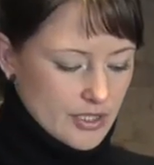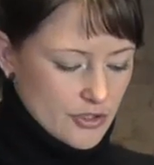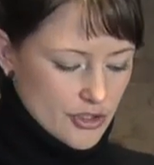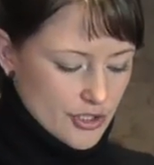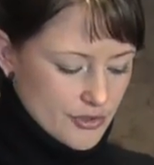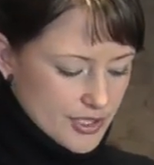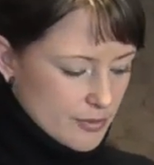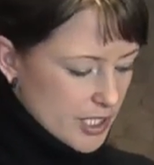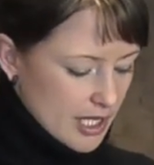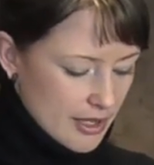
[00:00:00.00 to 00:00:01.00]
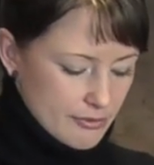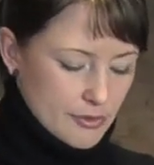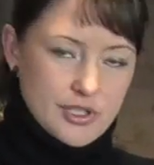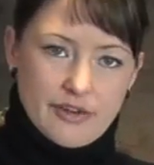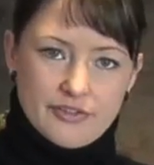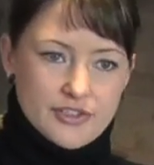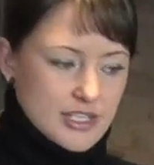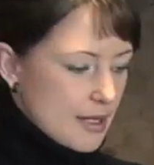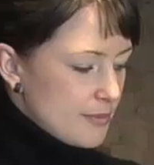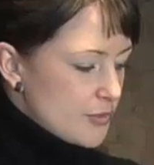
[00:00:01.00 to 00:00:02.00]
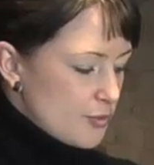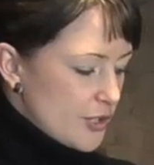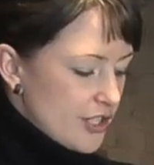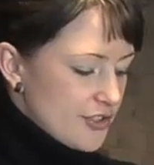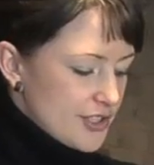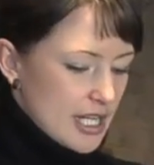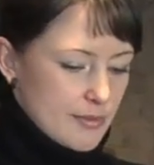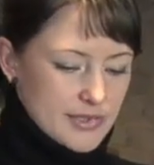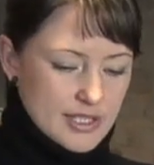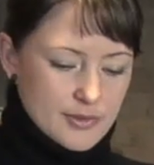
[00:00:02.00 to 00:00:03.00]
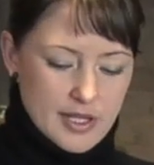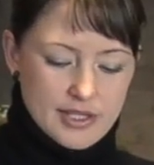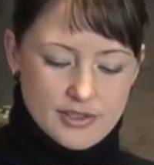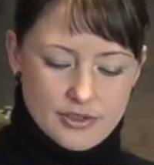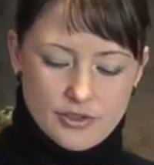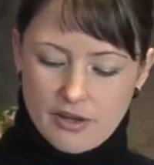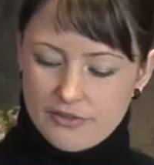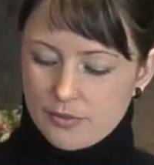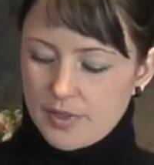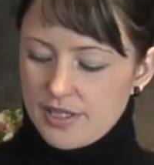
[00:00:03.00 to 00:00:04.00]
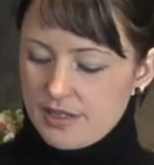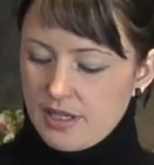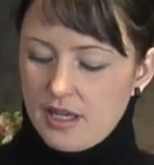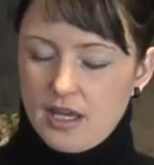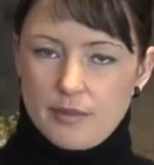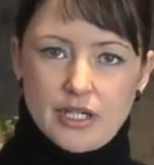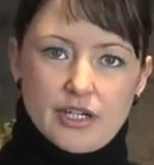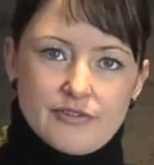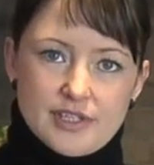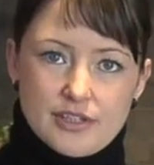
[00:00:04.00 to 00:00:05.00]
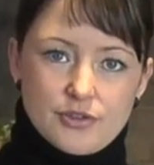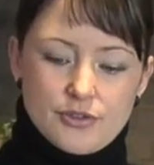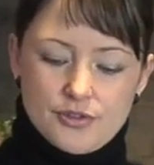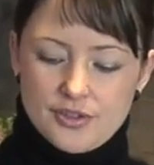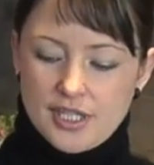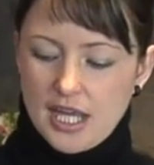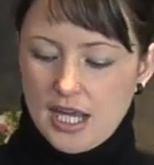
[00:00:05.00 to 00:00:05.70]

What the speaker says: shears that will cut through tougher stems, woodier stems, as well as the softer ones, a pair of scissors,